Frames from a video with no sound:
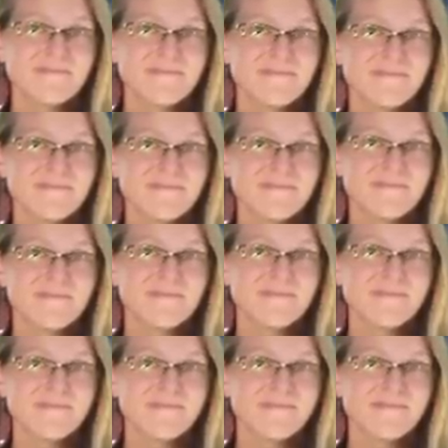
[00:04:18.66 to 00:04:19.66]

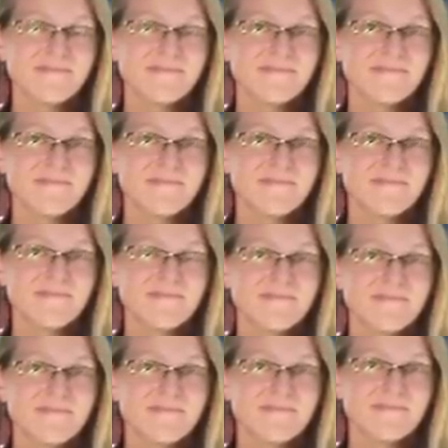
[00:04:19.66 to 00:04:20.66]

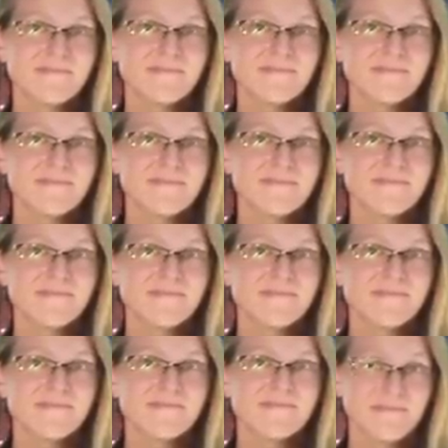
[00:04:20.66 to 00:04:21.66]

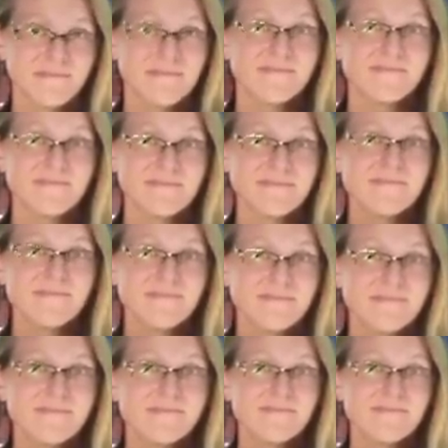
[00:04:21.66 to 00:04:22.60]
The person shown says nothing.